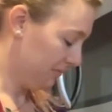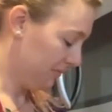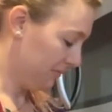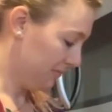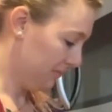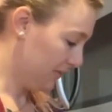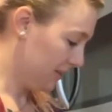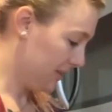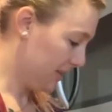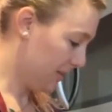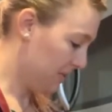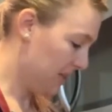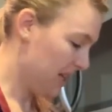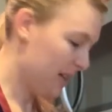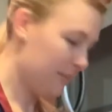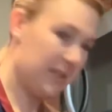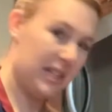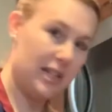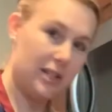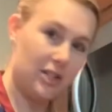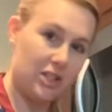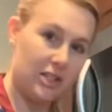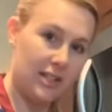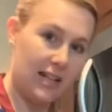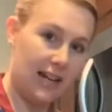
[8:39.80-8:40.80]
Sometimes
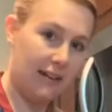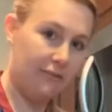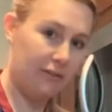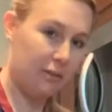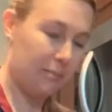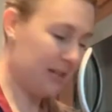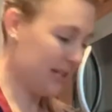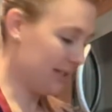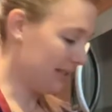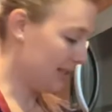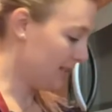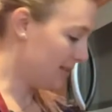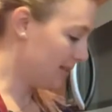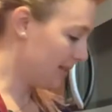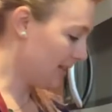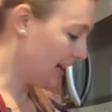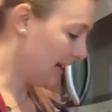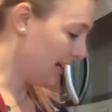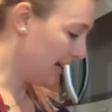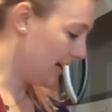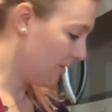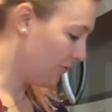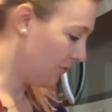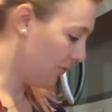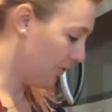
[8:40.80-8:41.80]
I just have them as a
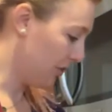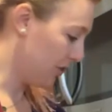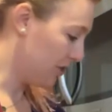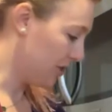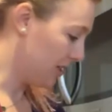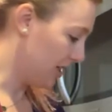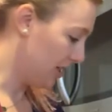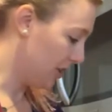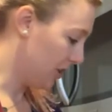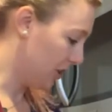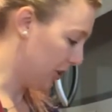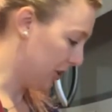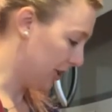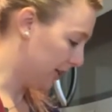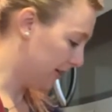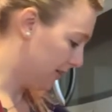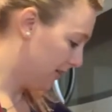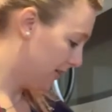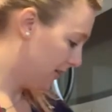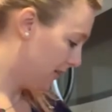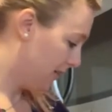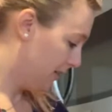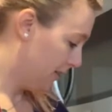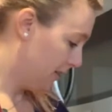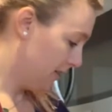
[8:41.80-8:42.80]
side for dinner,
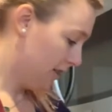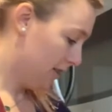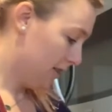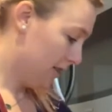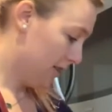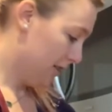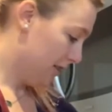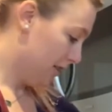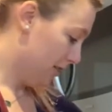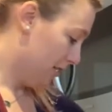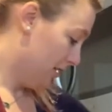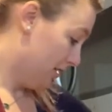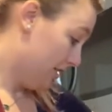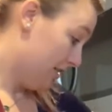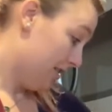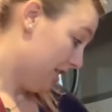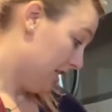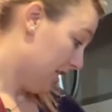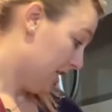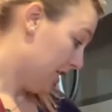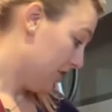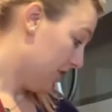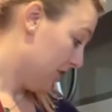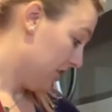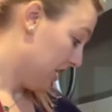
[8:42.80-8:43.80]

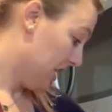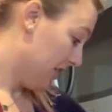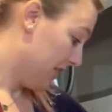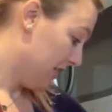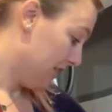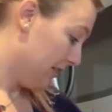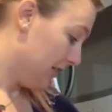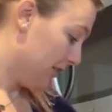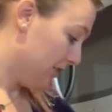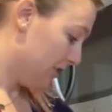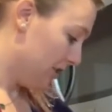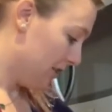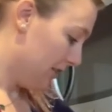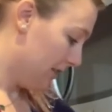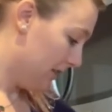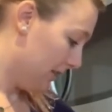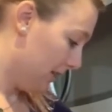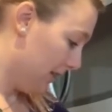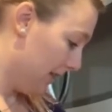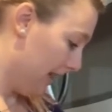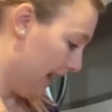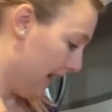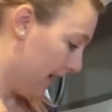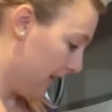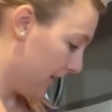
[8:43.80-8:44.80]
just because they're just
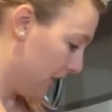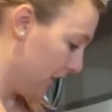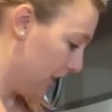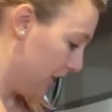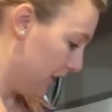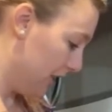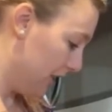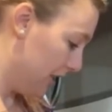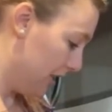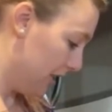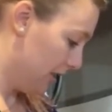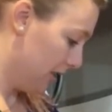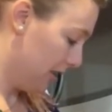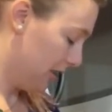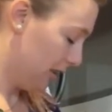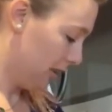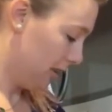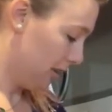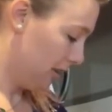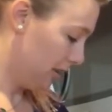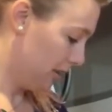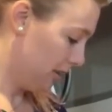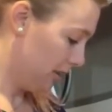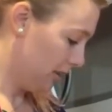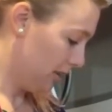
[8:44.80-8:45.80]
that good.
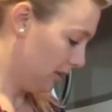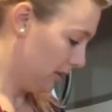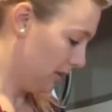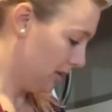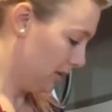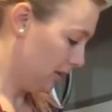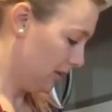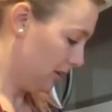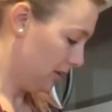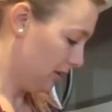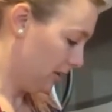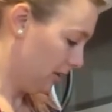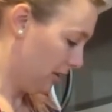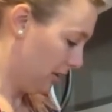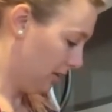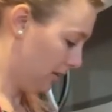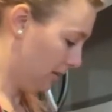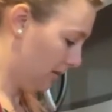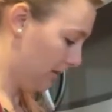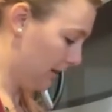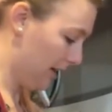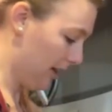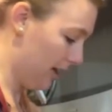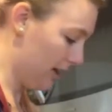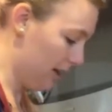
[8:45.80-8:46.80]
All
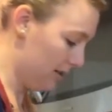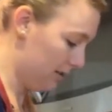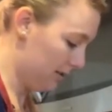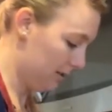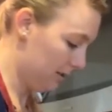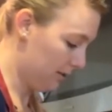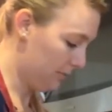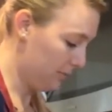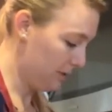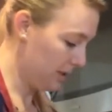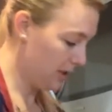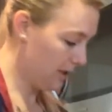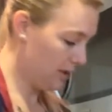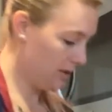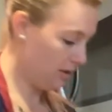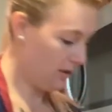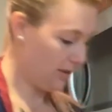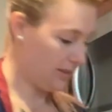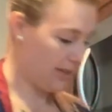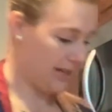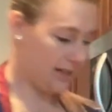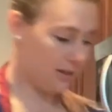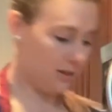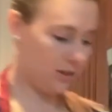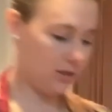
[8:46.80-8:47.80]
right, so I'm getting all
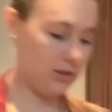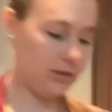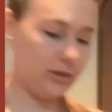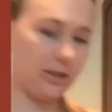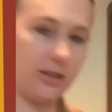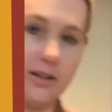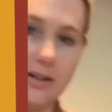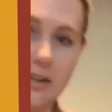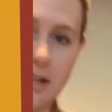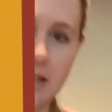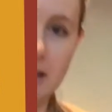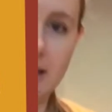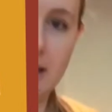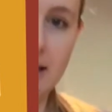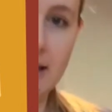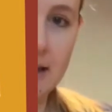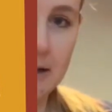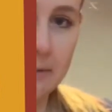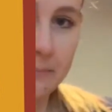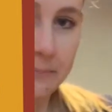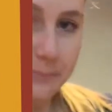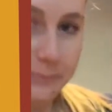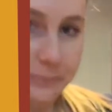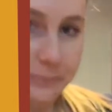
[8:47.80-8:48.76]
that stirred in.